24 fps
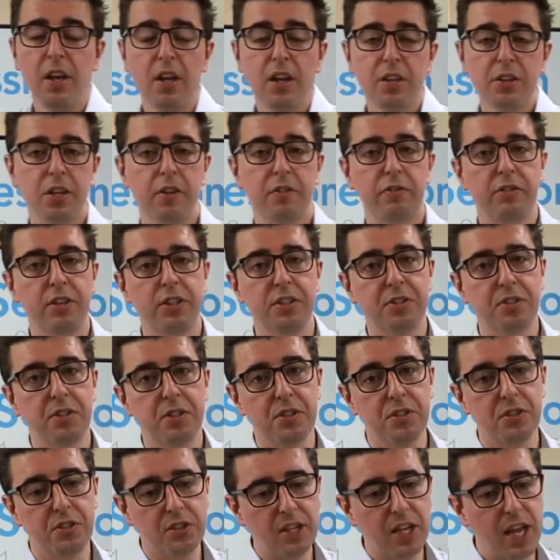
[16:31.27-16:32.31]
So for
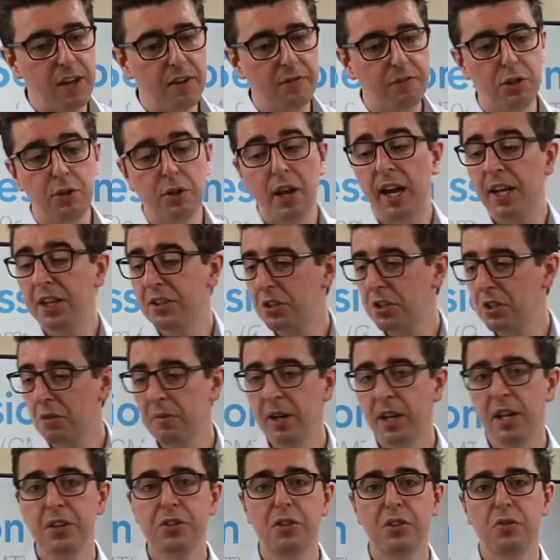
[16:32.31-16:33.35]
instance, if you had someone
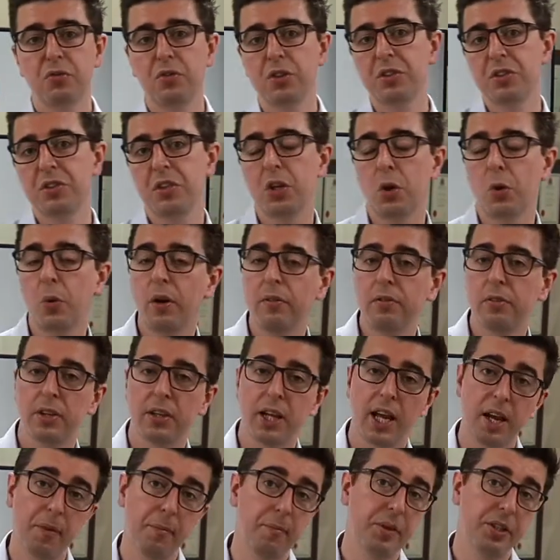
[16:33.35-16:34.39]
else that runs an equivalent
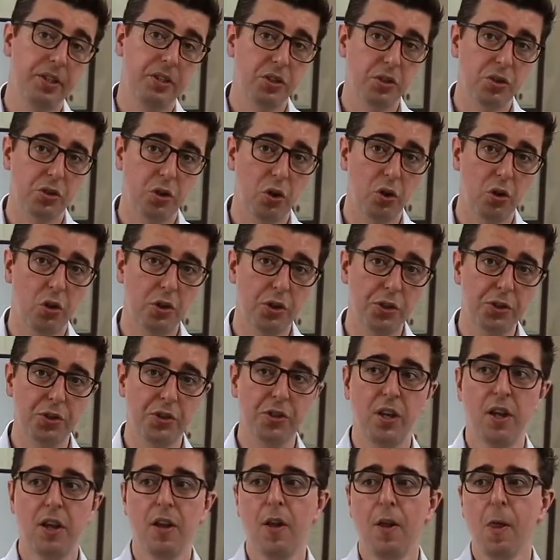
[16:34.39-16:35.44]
kind of business course,
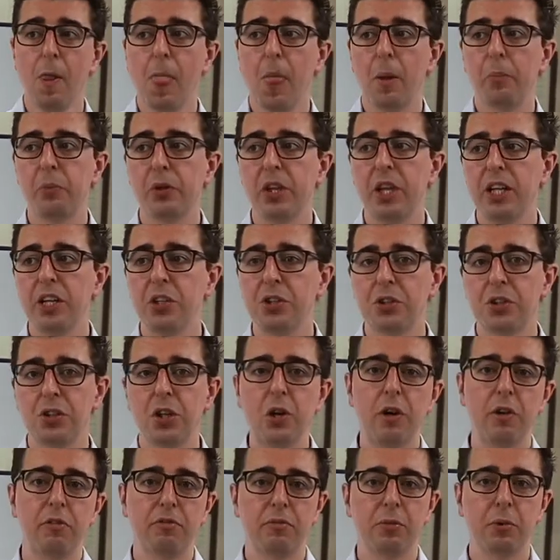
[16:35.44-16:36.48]
but they just do
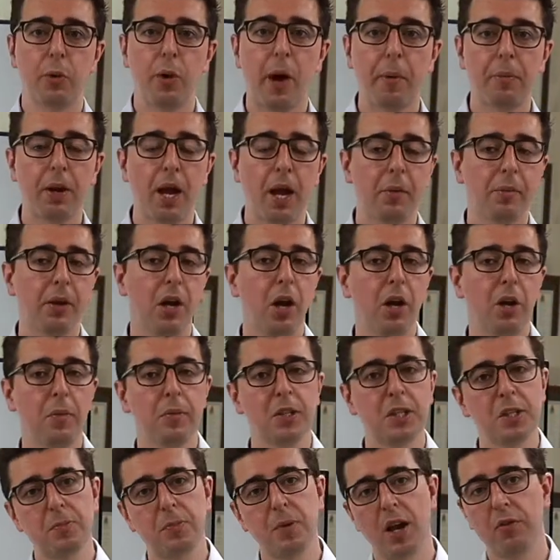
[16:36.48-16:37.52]
it from a webcam at home in the
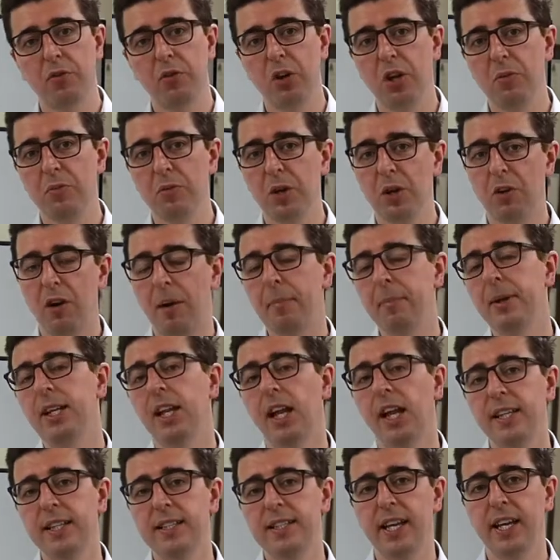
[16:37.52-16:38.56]
spare room with crappy
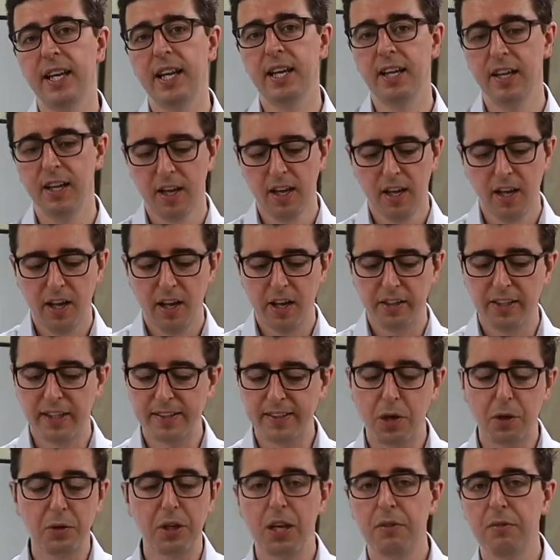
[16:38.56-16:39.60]
lighting, and they
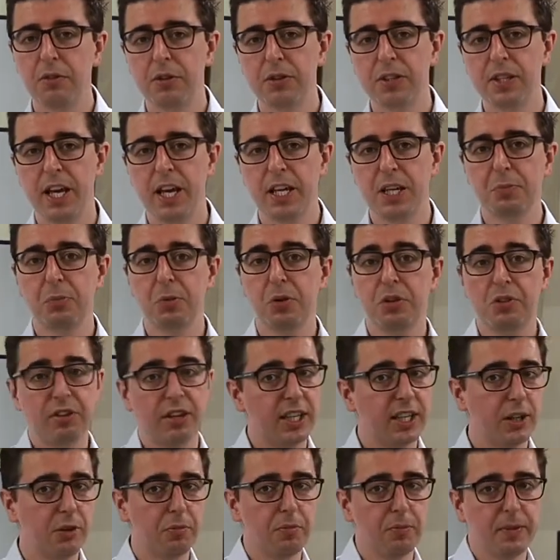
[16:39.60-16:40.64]
don't give you a textbook or any
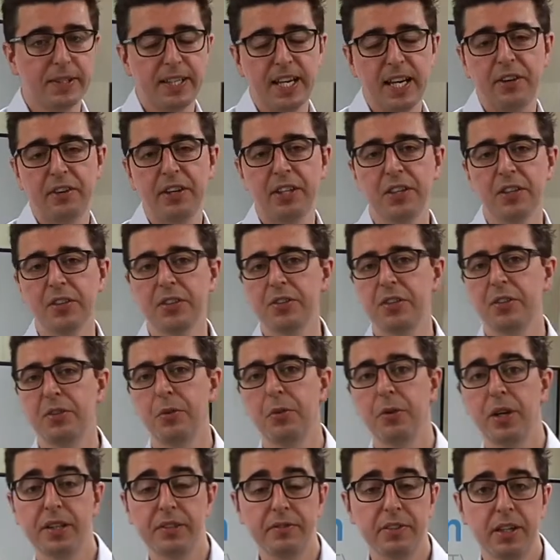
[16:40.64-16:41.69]
good materials or
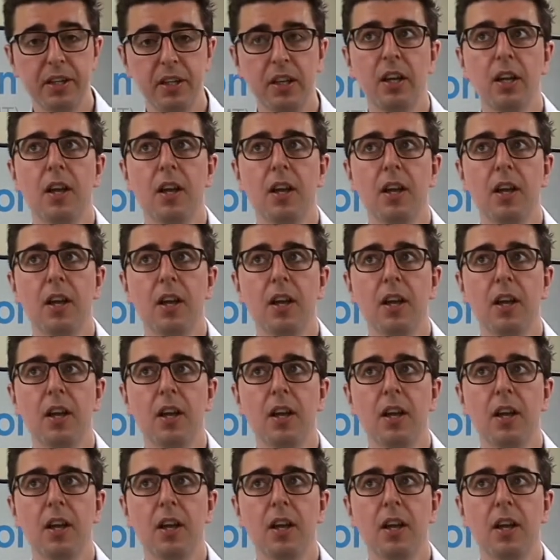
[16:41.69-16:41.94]
whatever,